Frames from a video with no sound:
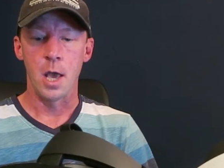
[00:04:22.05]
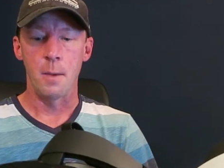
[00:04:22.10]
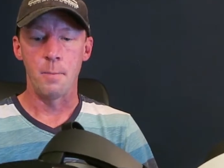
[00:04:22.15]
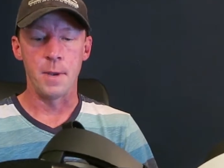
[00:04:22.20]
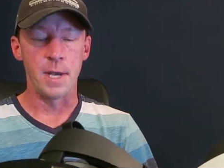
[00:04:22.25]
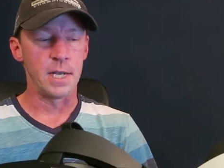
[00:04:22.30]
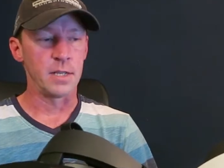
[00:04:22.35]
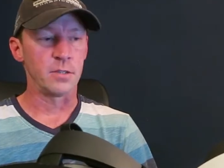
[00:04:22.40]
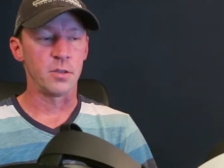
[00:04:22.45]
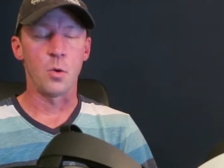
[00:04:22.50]

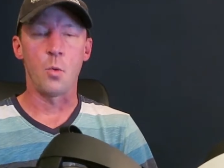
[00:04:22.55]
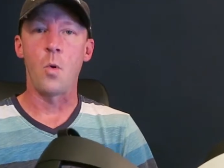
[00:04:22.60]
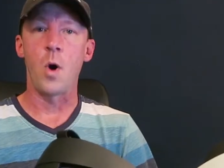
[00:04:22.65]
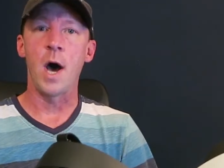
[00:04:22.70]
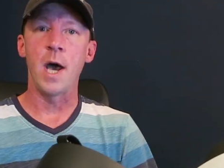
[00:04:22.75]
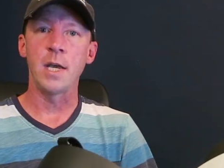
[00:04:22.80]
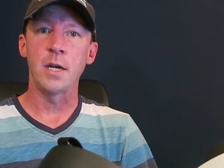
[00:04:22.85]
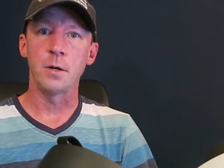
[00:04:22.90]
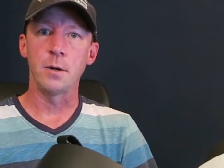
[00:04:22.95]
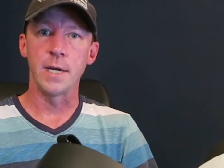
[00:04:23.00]
because the
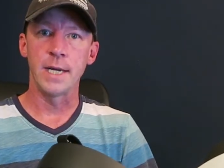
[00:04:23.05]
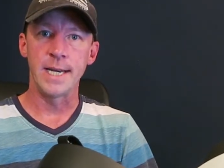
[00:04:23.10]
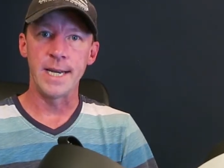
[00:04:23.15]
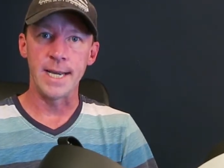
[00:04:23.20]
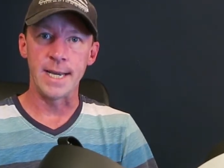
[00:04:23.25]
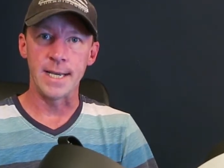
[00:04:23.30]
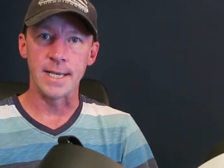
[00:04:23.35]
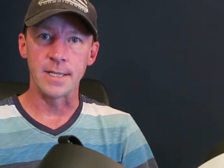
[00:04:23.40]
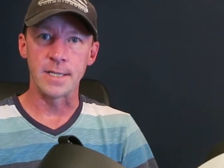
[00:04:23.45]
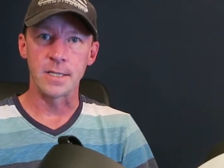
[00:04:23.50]
wider it
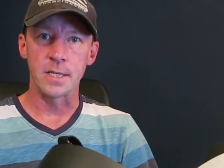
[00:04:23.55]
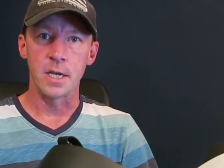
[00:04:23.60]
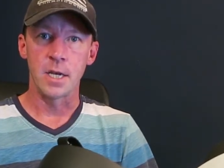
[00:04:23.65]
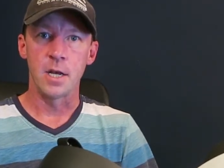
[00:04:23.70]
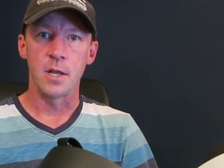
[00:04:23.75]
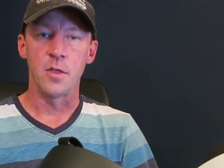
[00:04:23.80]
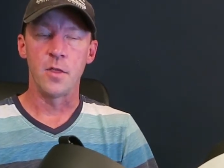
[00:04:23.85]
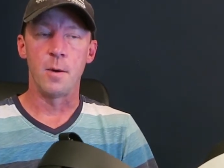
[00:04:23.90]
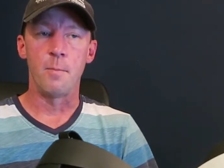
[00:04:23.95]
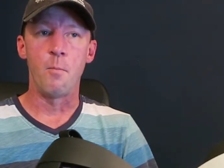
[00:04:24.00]
is,
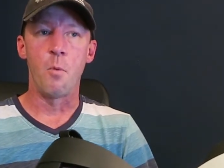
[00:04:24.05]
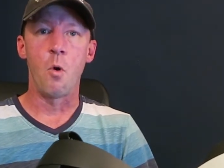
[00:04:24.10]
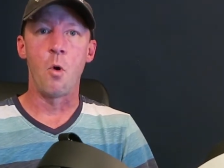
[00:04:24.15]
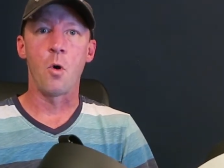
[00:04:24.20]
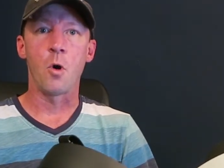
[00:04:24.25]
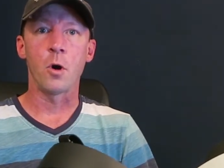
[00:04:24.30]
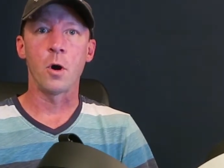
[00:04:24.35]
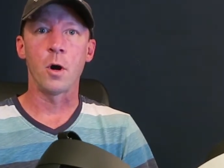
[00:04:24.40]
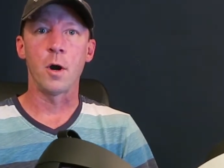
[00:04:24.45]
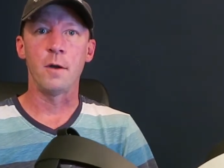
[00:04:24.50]
the
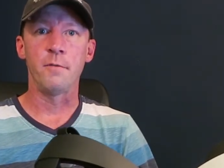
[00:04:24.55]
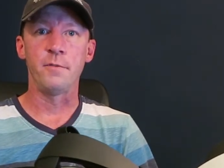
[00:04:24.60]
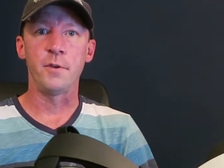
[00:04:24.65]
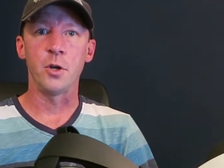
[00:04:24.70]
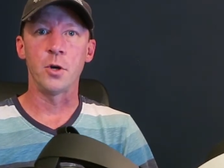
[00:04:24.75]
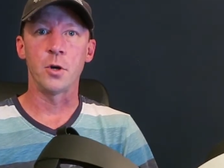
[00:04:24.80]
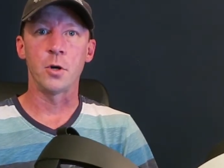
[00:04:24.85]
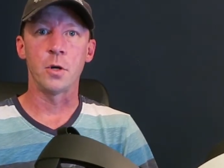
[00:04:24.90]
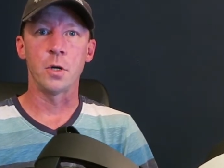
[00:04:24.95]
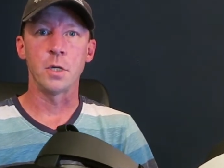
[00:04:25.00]
more of
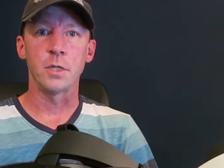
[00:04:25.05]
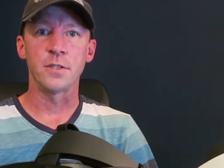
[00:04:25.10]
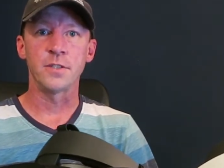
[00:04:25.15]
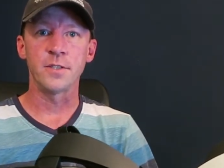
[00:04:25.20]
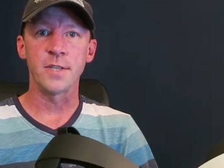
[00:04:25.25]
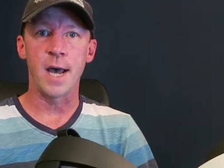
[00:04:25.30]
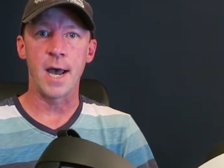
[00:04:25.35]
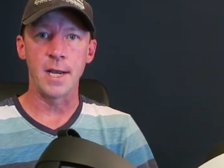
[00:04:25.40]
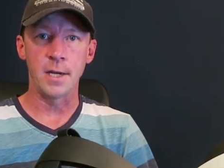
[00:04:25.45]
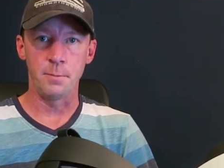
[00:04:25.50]
your
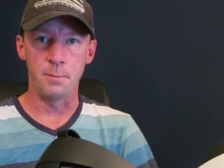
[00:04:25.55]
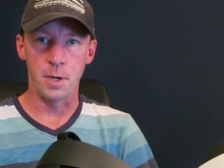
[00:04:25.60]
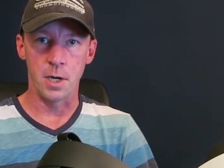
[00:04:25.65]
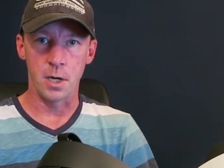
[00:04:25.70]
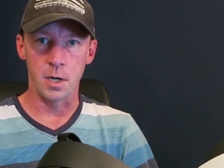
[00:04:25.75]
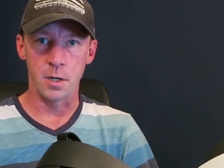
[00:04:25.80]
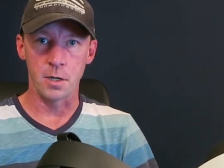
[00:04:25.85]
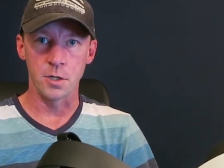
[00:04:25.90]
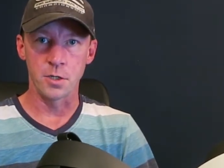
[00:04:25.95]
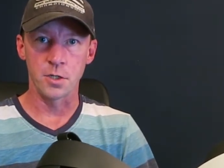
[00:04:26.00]
side
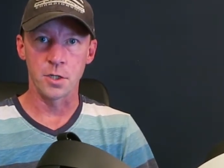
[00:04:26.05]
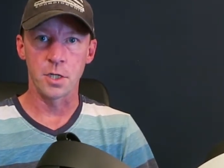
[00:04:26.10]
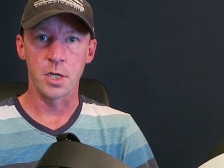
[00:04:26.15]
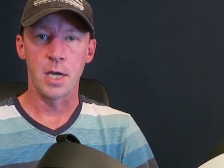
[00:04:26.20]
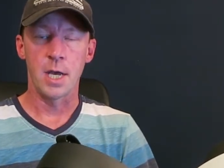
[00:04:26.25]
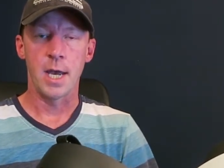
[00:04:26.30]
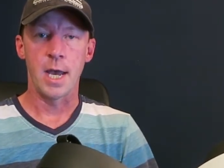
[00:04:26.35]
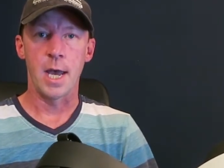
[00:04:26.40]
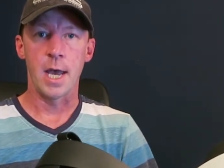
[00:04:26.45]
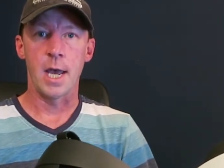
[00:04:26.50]
mirrors
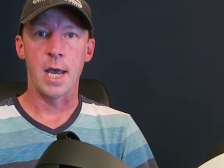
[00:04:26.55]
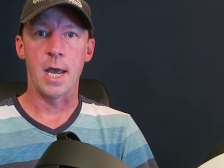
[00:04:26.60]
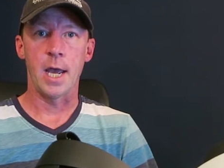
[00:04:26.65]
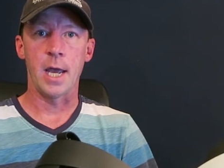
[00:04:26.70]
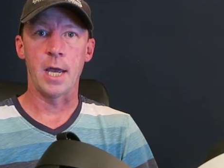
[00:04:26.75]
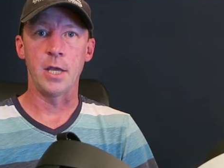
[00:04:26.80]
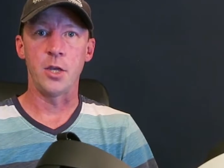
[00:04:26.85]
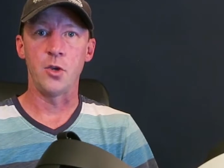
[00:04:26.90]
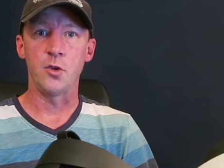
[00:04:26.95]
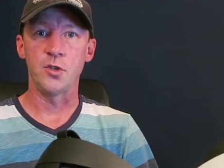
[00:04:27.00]

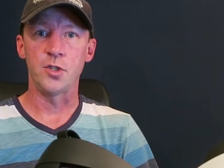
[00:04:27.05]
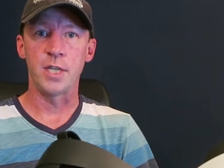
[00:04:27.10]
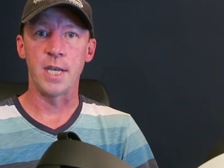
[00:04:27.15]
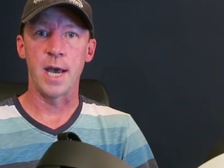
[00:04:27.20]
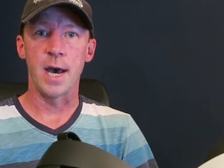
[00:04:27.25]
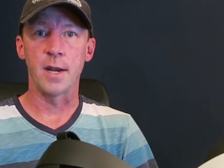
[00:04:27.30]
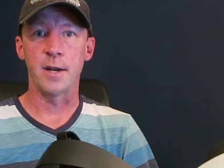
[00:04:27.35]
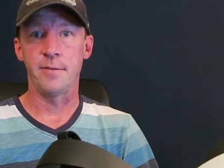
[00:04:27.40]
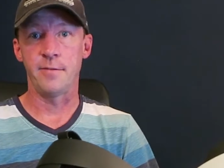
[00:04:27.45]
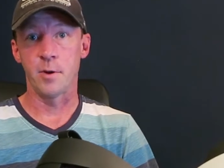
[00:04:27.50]
you see
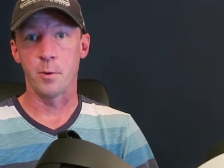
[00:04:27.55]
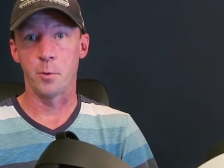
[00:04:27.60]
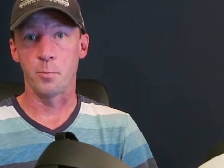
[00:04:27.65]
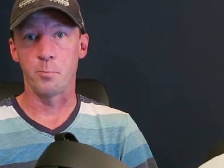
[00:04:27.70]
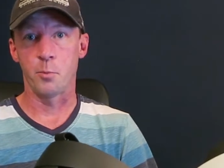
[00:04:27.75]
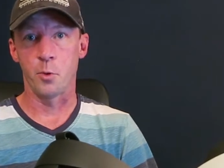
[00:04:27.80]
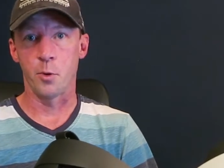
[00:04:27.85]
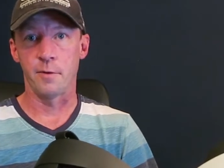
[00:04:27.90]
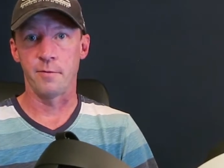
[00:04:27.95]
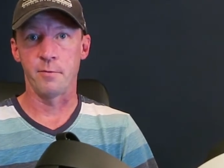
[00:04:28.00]
out of your
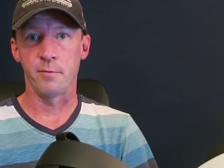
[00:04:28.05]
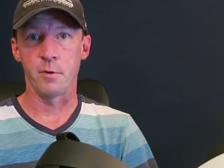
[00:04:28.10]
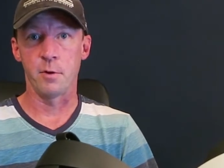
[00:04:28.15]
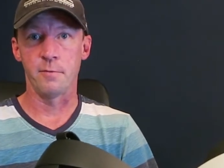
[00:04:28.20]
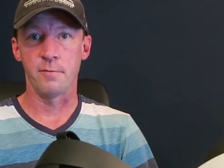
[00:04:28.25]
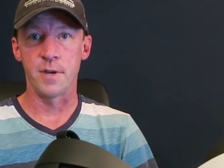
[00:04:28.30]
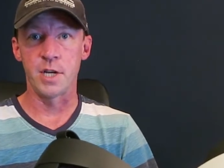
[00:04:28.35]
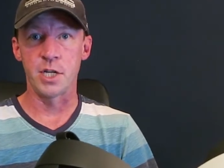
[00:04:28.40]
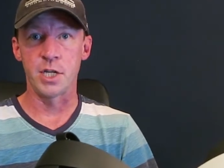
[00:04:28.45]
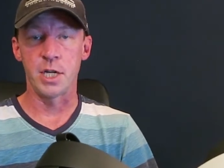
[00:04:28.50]
peripheral
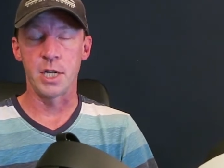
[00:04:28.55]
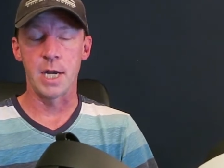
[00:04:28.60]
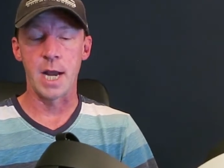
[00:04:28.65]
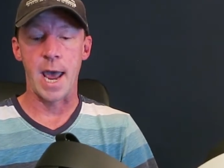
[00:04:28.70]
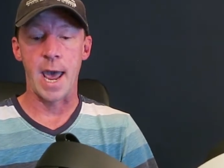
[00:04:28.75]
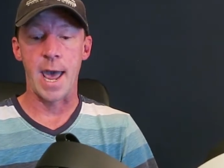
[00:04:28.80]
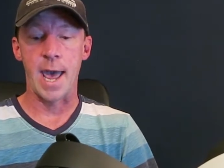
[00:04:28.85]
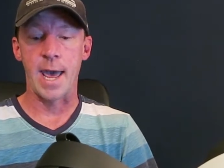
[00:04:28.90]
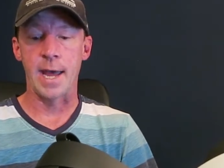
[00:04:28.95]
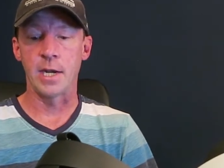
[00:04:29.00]
vision,
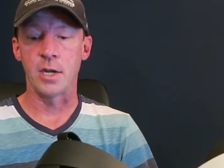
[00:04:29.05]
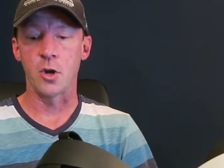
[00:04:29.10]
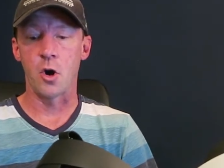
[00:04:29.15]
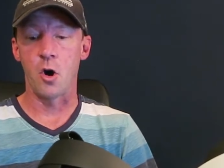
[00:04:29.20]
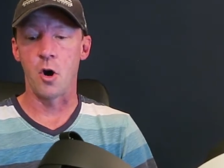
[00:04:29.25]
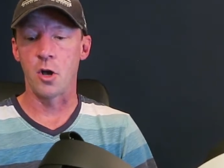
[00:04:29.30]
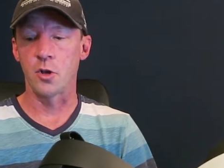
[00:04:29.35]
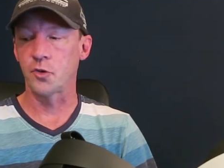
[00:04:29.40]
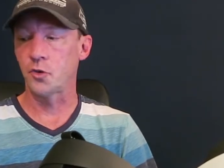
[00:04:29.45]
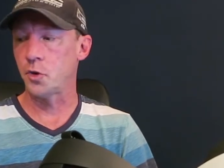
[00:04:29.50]
and
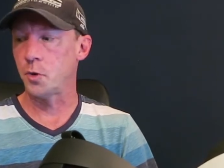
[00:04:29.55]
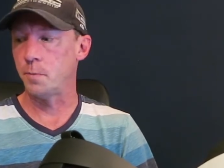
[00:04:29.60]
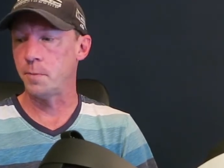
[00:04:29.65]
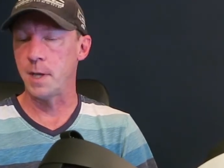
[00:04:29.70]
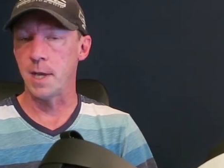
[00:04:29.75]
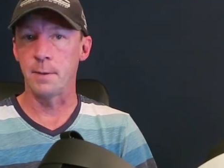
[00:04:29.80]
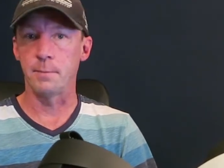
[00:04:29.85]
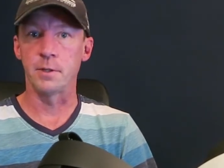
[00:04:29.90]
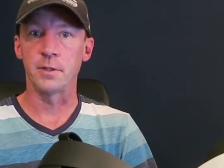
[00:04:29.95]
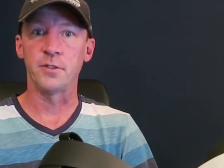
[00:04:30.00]
also
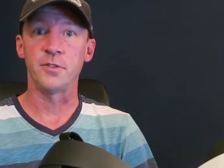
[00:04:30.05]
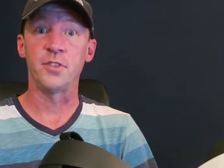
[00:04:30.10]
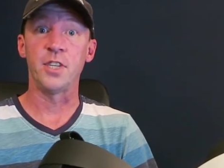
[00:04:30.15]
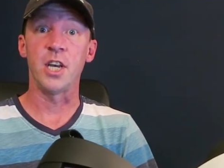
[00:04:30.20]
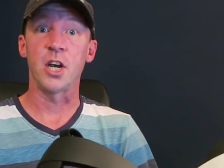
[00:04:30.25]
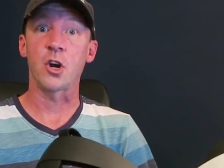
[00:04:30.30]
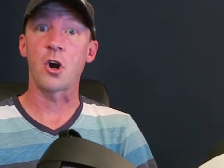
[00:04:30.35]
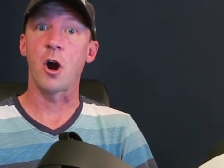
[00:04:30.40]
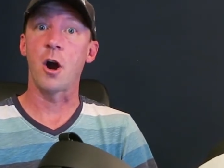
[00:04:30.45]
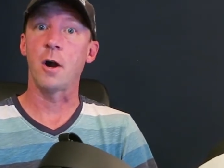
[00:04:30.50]
be able to see
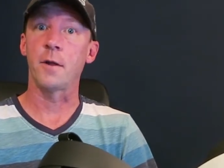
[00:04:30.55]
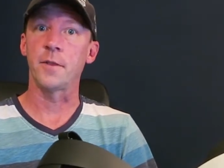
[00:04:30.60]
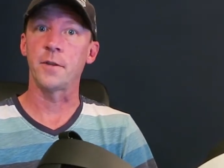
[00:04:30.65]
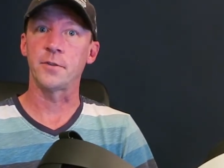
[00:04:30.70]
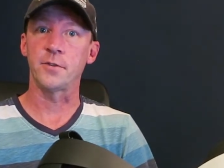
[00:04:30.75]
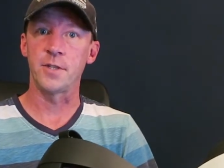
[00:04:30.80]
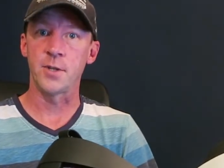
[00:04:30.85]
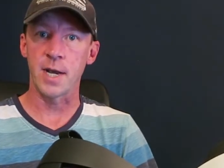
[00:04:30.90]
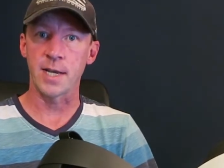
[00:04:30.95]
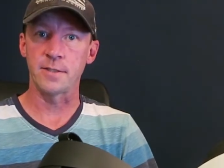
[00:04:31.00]
a car
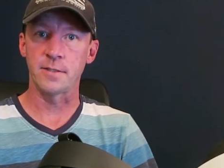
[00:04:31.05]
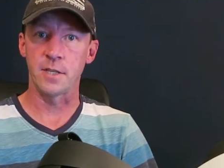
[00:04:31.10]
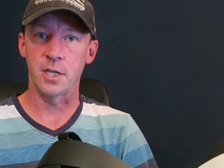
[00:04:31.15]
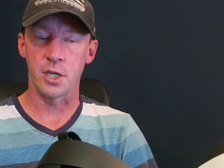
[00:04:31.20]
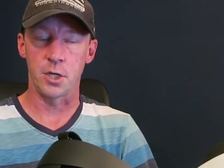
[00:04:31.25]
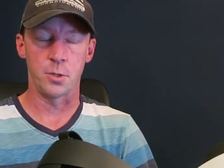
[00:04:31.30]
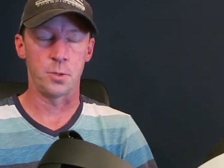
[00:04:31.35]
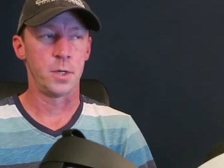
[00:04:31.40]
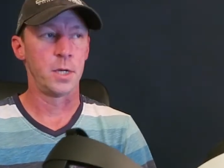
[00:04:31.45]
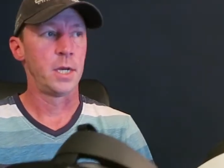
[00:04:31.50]
that's next to you.